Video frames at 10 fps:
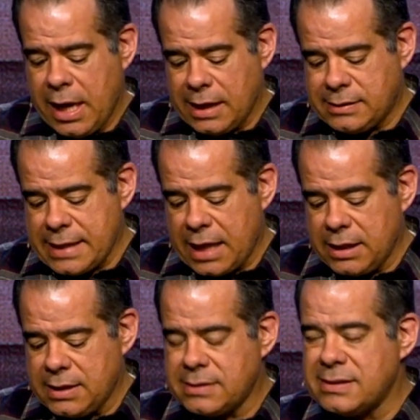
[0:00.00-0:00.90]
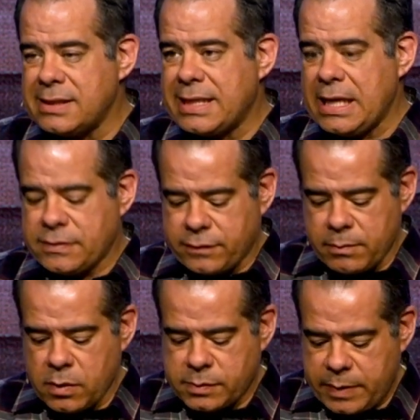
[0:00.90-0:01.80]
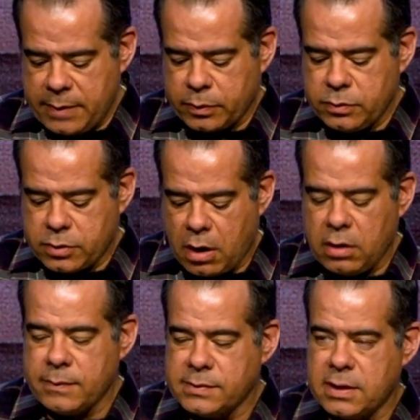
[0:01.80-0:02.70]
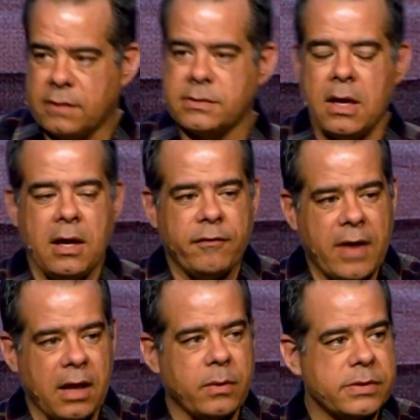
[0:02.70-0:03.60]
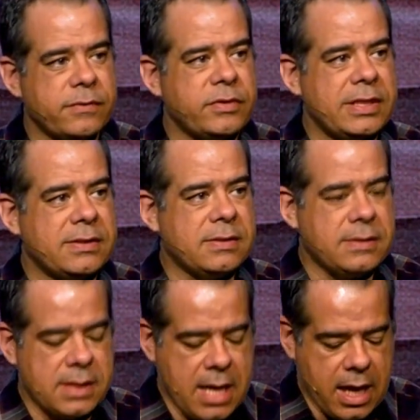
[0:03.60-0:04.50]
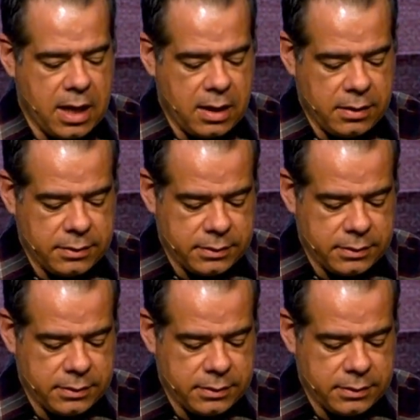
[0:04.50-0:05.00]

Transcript: and sadly, this is the case for most people who call themselves followers of Jesus today.